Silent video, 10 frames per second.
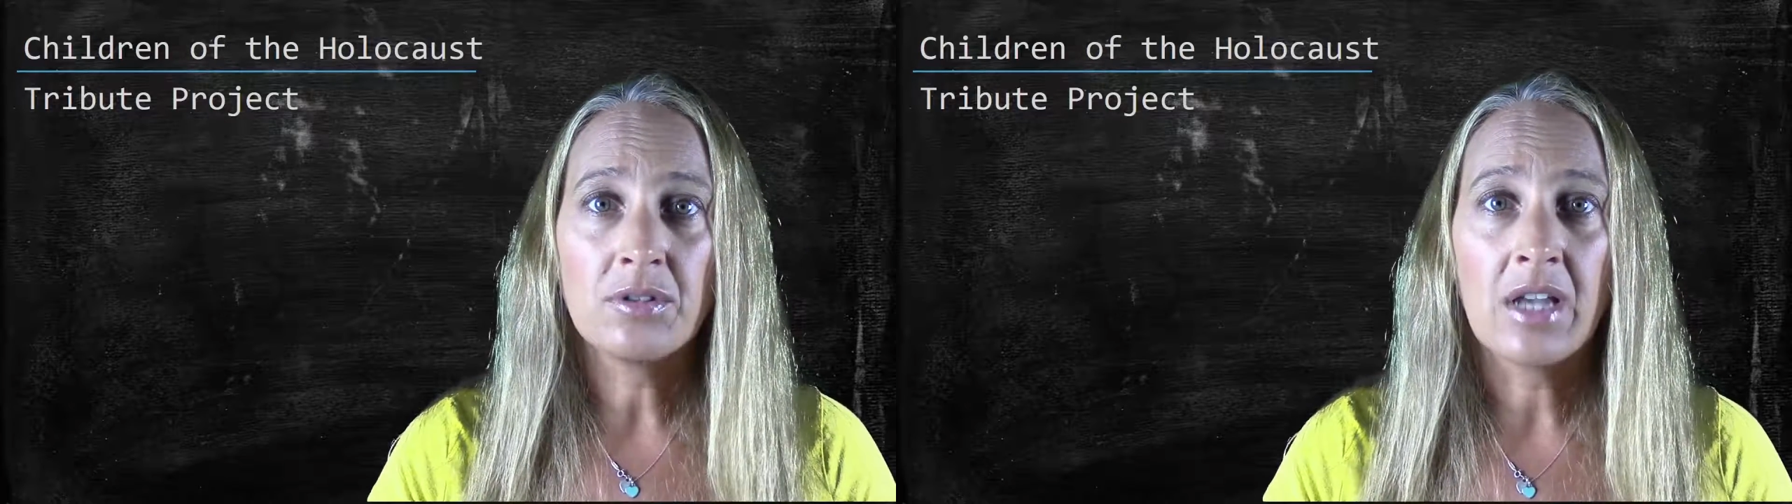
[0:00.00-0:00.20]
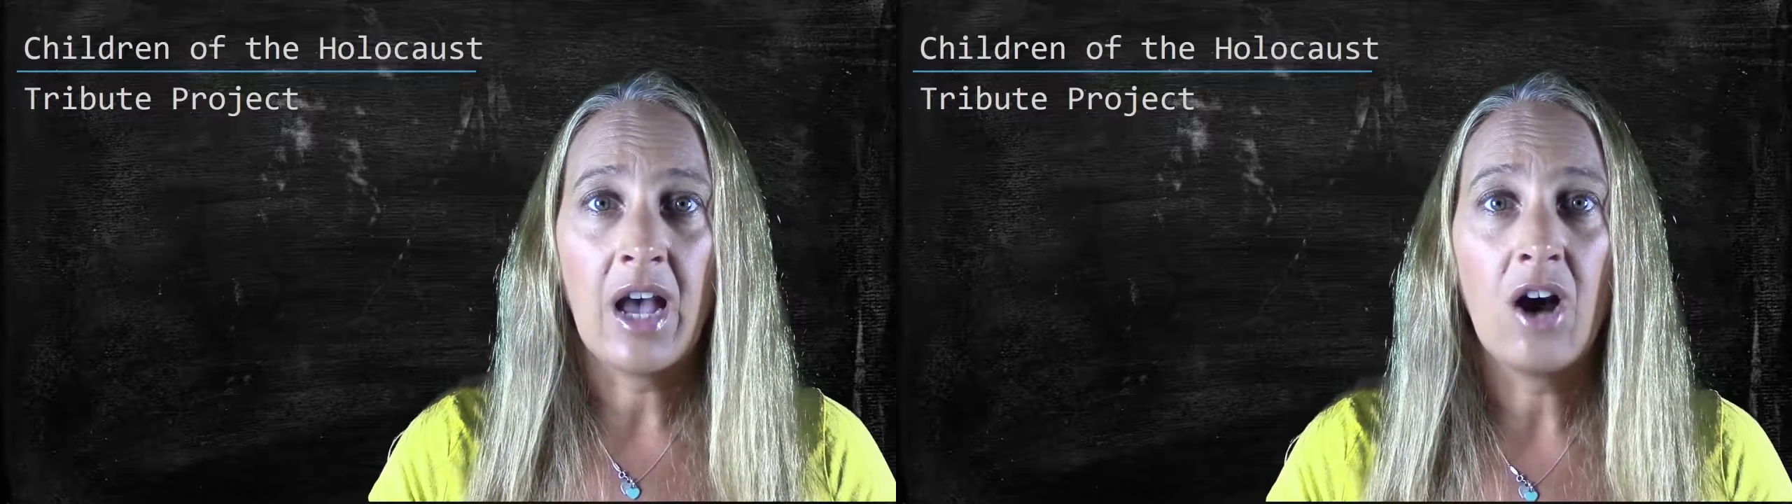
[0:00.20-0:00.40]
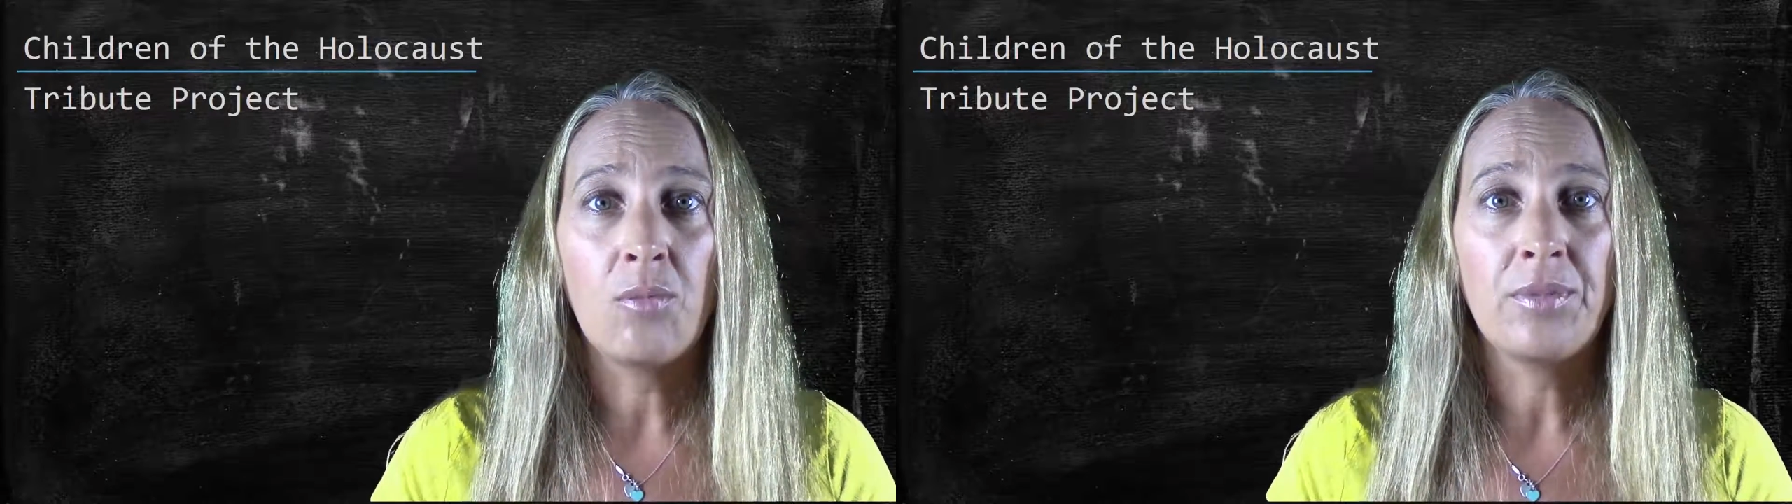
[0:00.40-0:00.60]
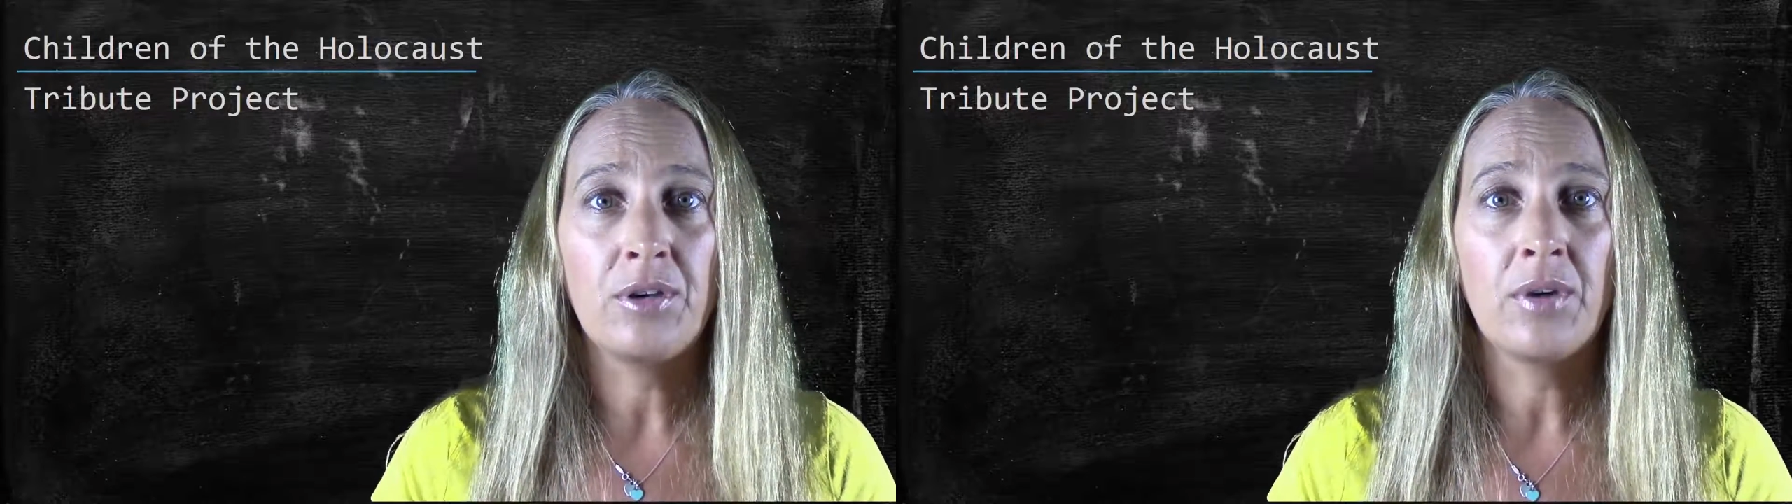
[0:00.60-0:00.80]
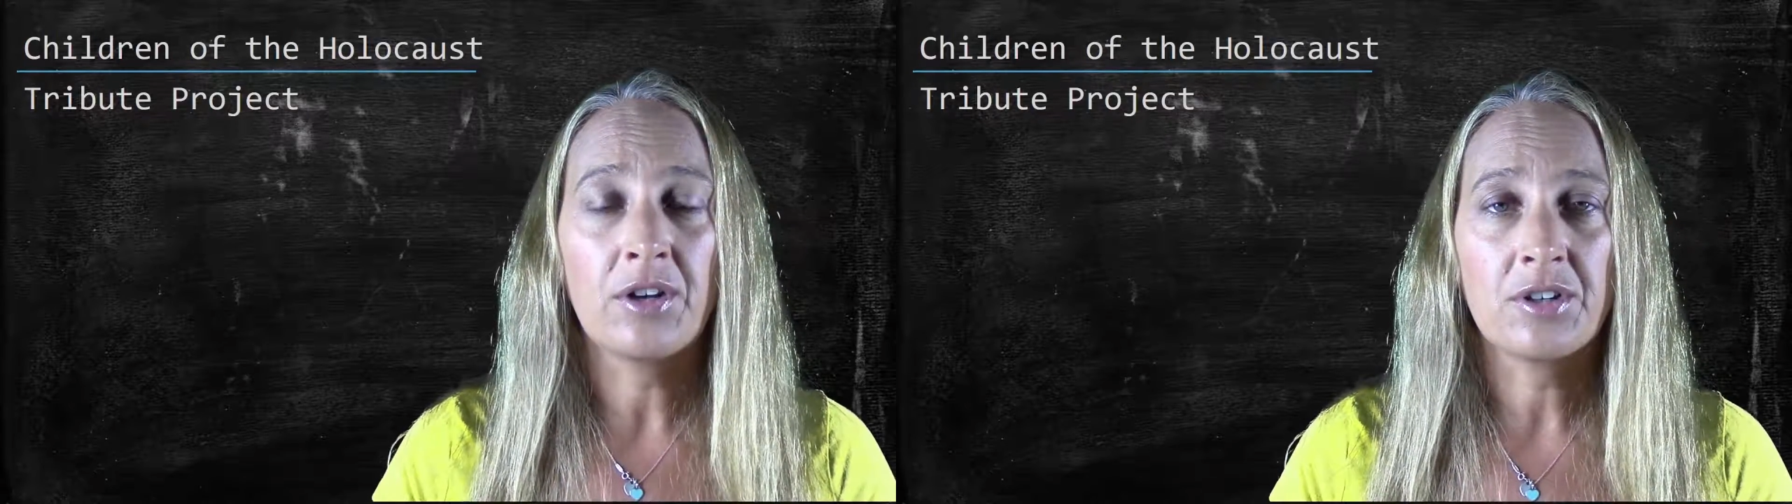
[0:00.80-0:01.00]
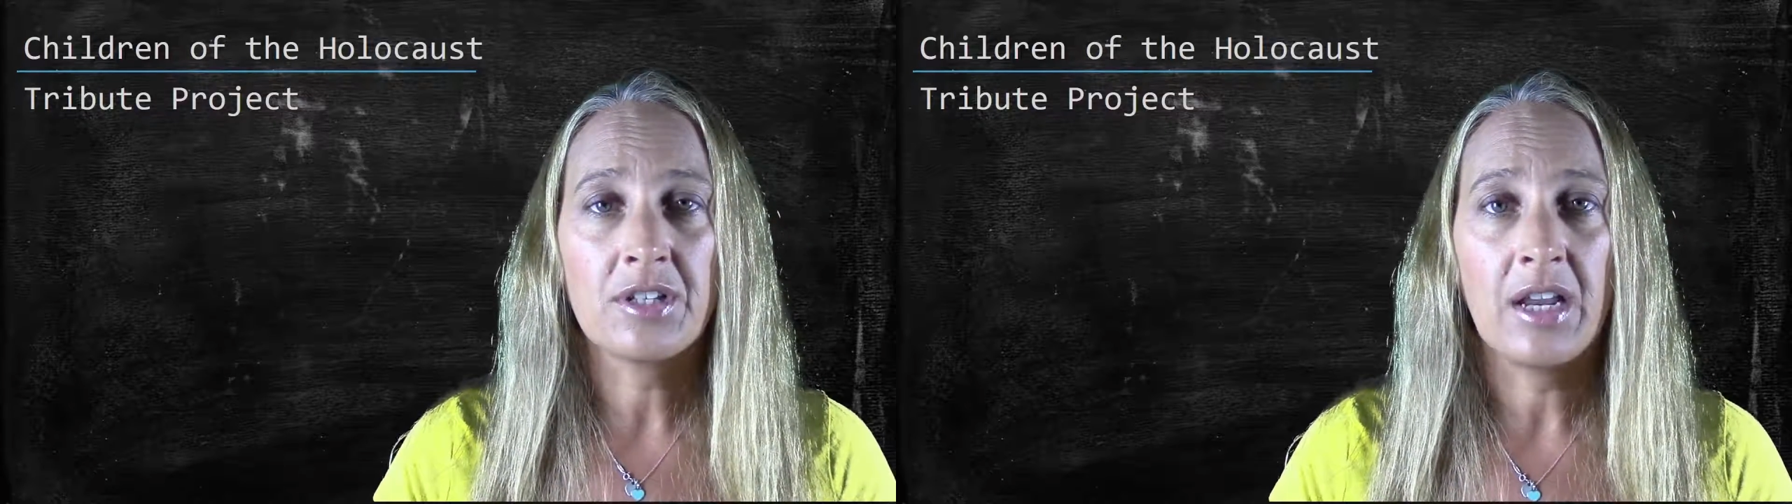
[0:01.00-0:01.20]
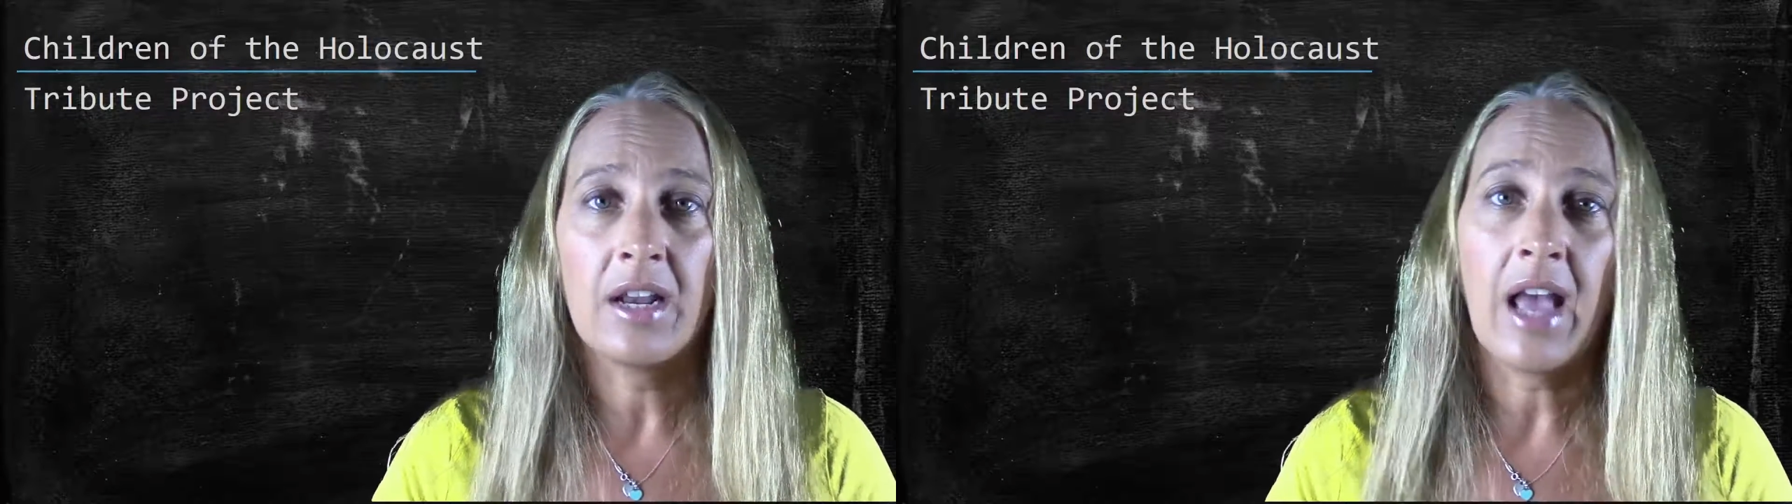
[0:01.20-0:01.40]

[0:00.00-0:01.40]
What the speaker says: to help you understand